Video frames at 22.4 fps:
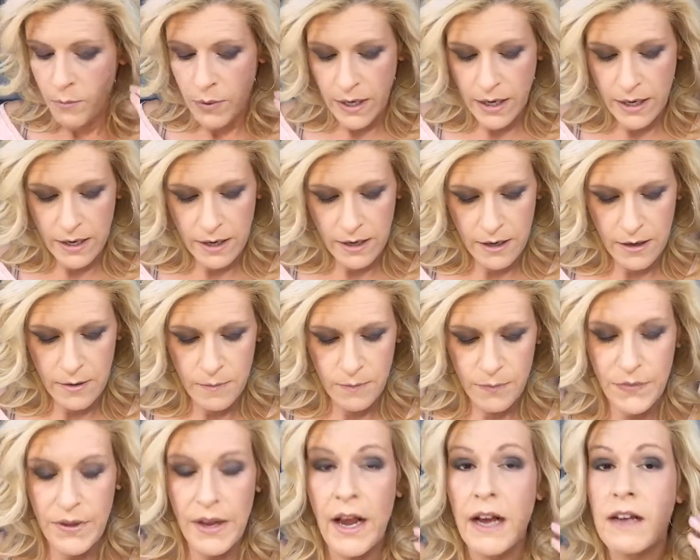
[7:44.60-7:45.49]
But
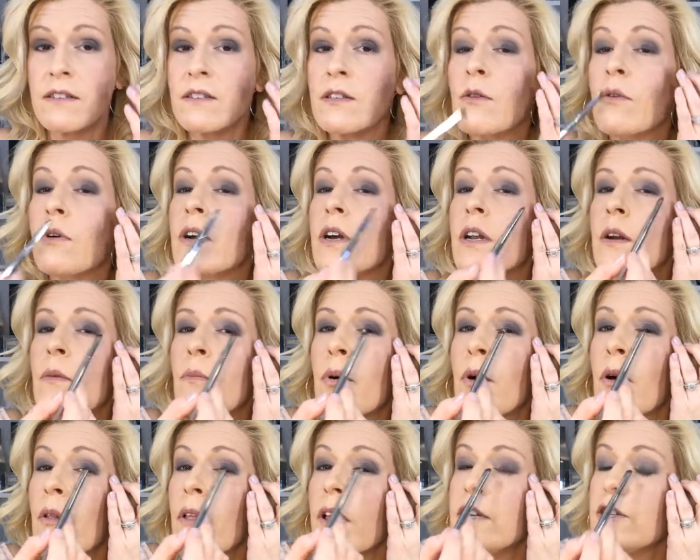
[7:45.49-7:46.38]
yeah, so we're going to
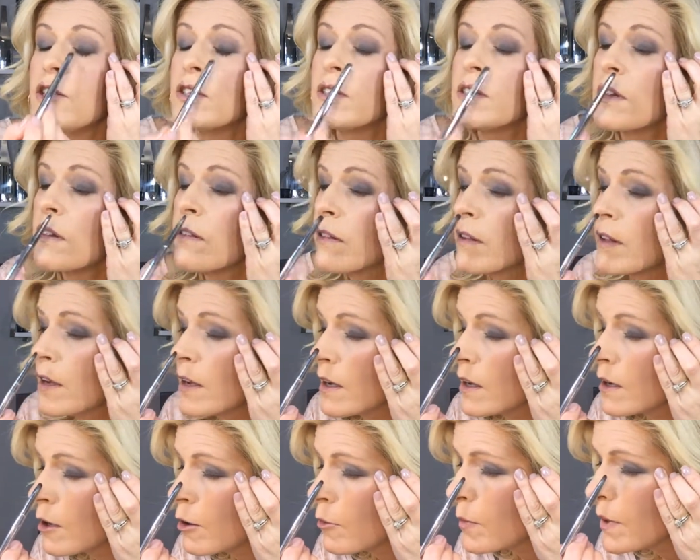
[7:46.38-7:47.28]
pull it just a
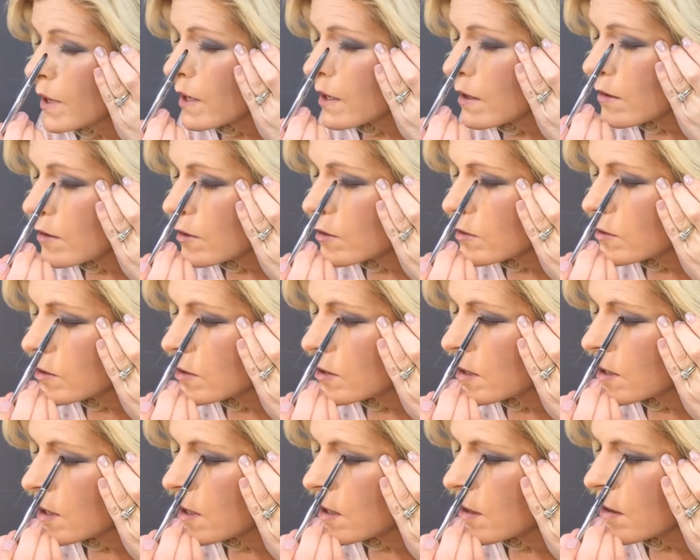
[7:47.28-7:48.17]
little bit
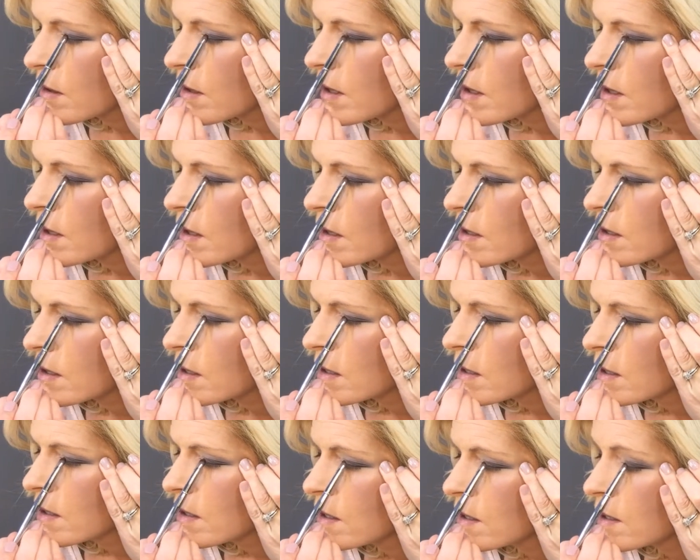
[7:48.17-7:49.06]
closer along